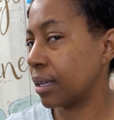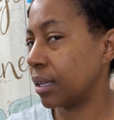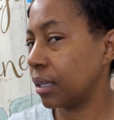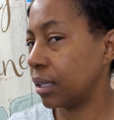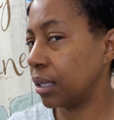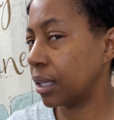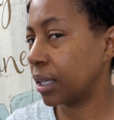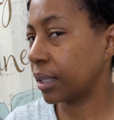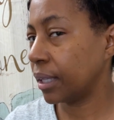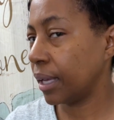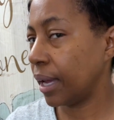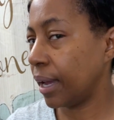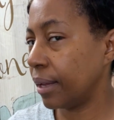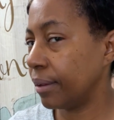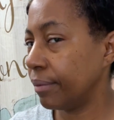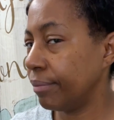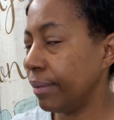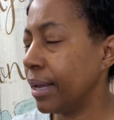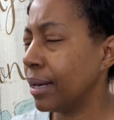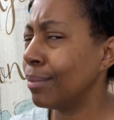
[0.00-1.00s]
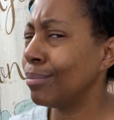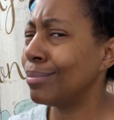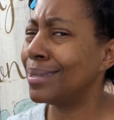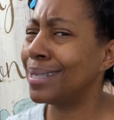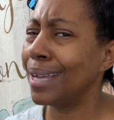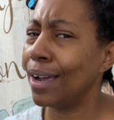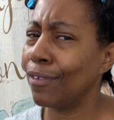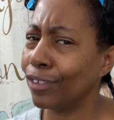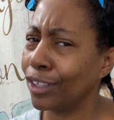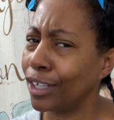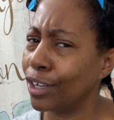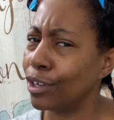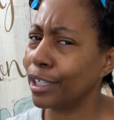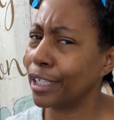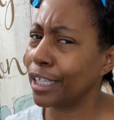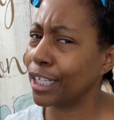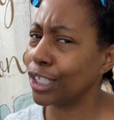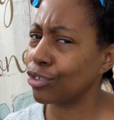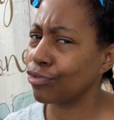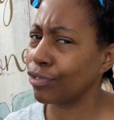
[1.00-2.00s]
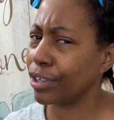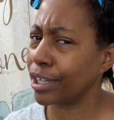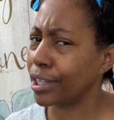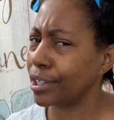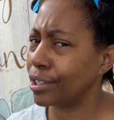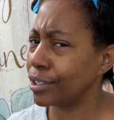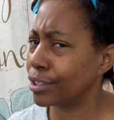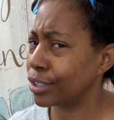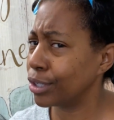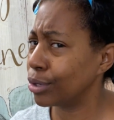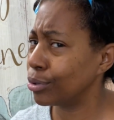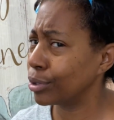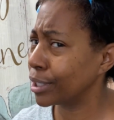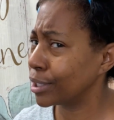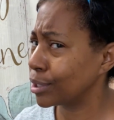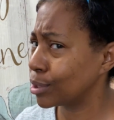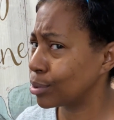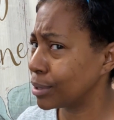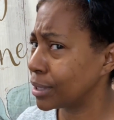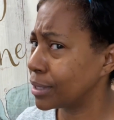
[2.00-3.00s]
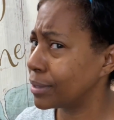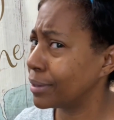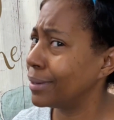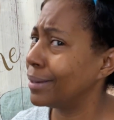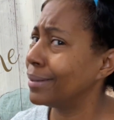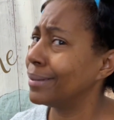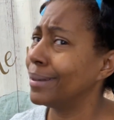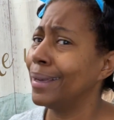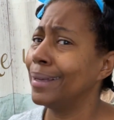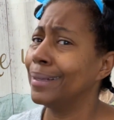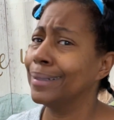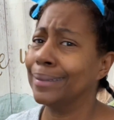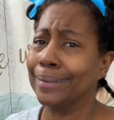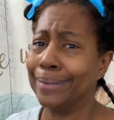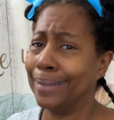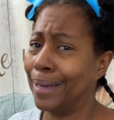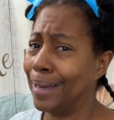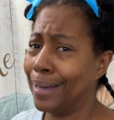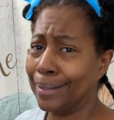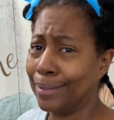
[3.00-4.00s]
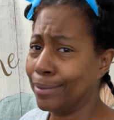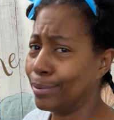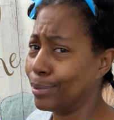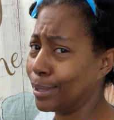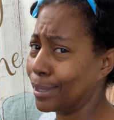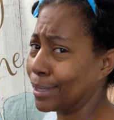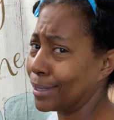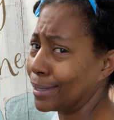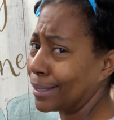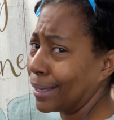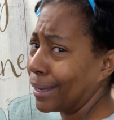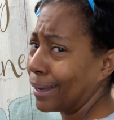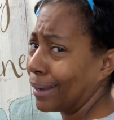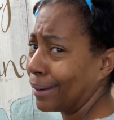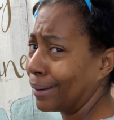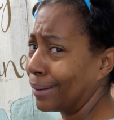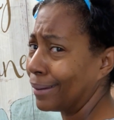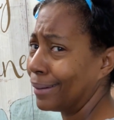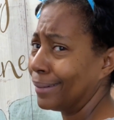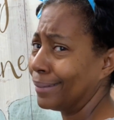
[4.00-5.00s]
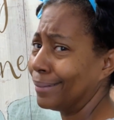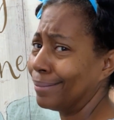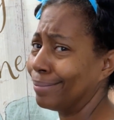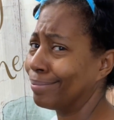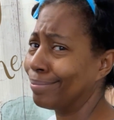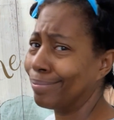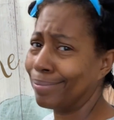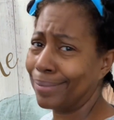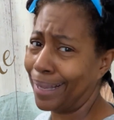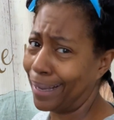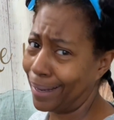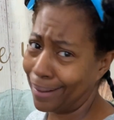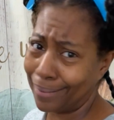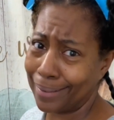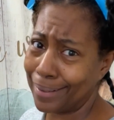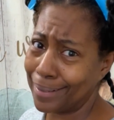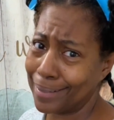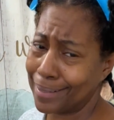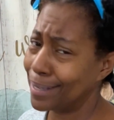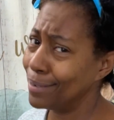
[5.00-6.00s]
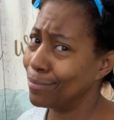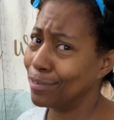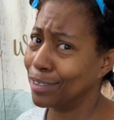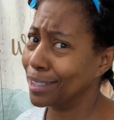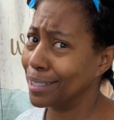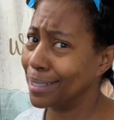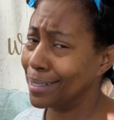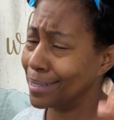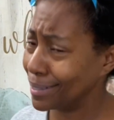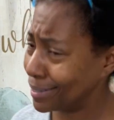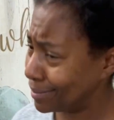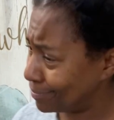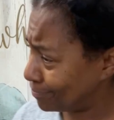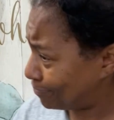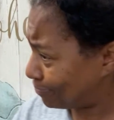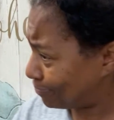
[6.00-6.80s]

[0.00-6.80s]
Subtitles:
Look at that. And I'm definitely going to get shrinkage. Don't get it twisted. It is not going to stay like this. It really isn't.